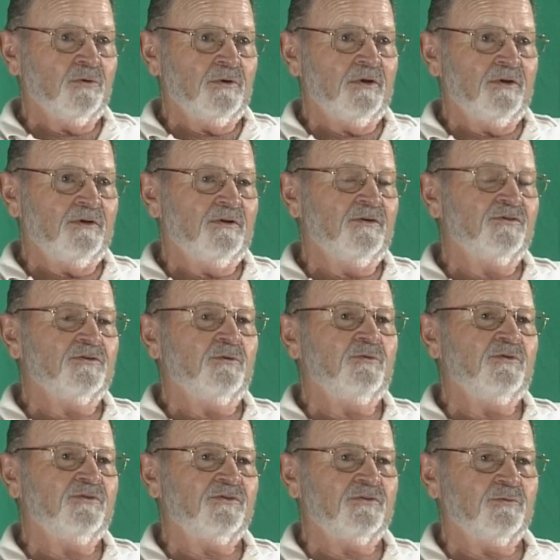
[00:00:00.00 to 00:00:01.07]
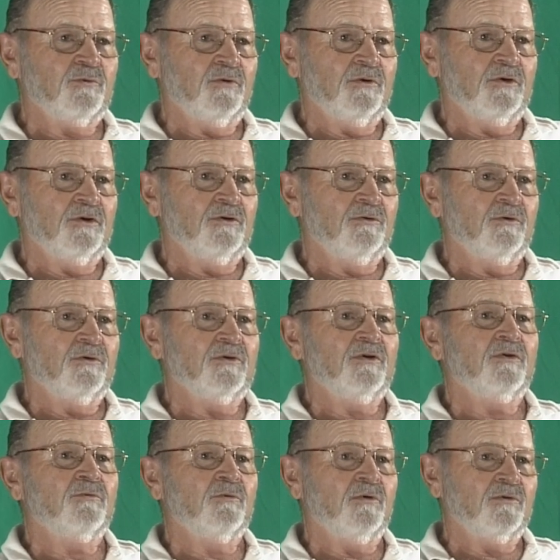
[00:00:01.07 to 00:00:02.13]
And so we used to uh, go in there
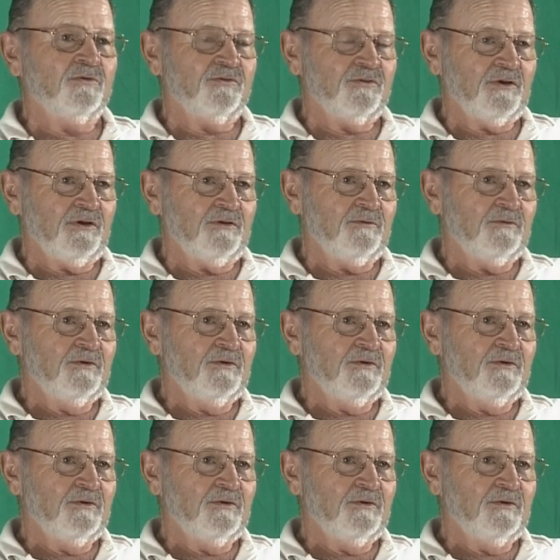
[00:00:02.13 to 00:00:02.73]
and roller skate.